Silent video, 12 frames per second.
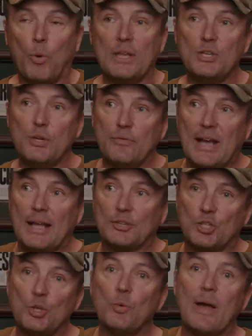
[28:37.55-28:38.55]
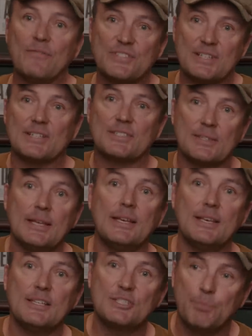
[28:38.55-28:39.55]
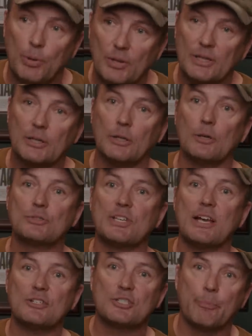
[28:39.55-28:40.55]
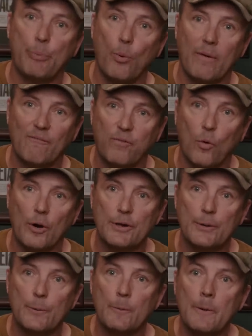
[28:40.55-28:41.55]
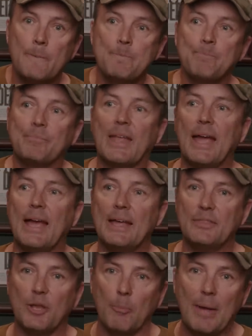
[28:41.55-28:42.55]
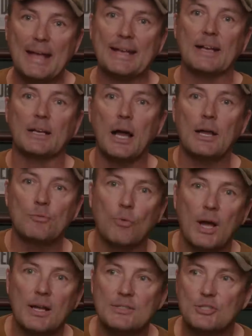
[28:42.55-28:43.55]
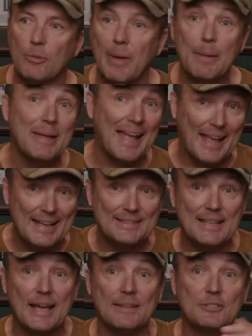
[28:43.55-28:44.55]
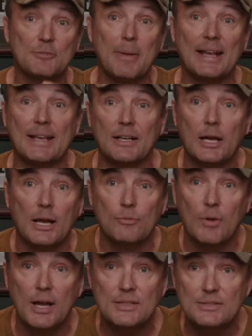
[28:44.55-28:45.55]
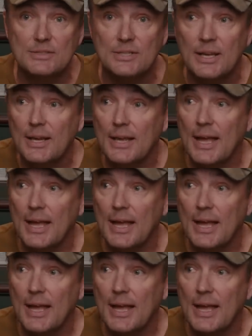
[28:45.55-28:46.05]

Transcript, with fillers: When you've got two F sixteens pulling close air support for you and they're making gun runs, or maybe A tens making gun runs,